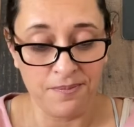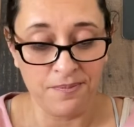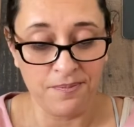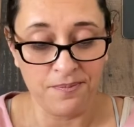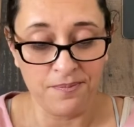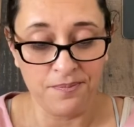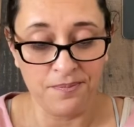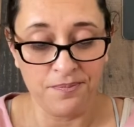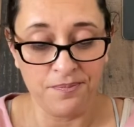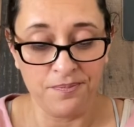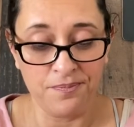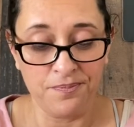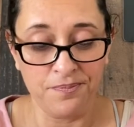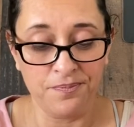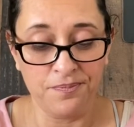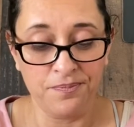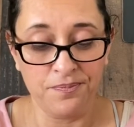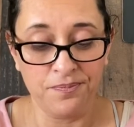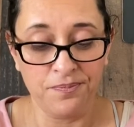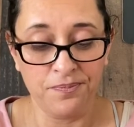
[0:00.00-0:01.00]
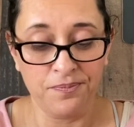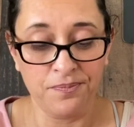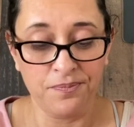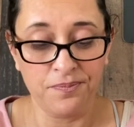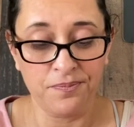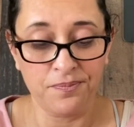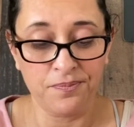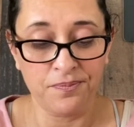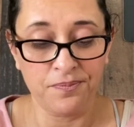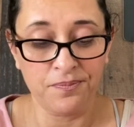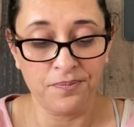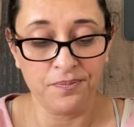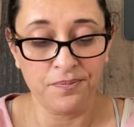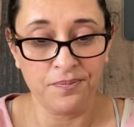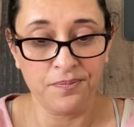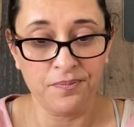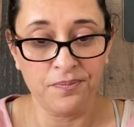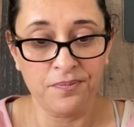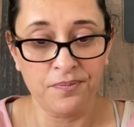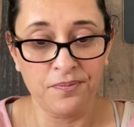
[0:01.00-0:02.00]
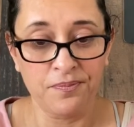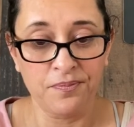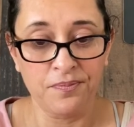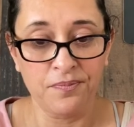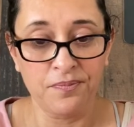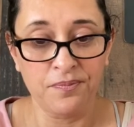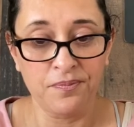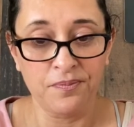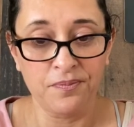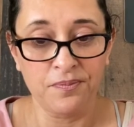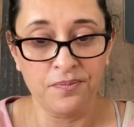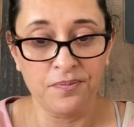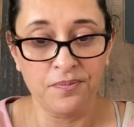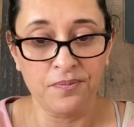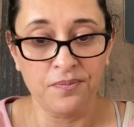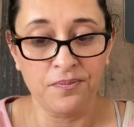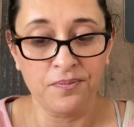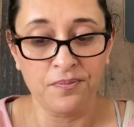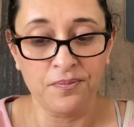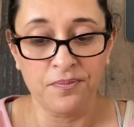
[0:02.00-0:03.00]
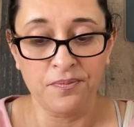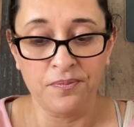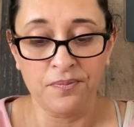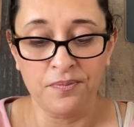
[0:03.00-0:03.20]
No one is speaking in this clip.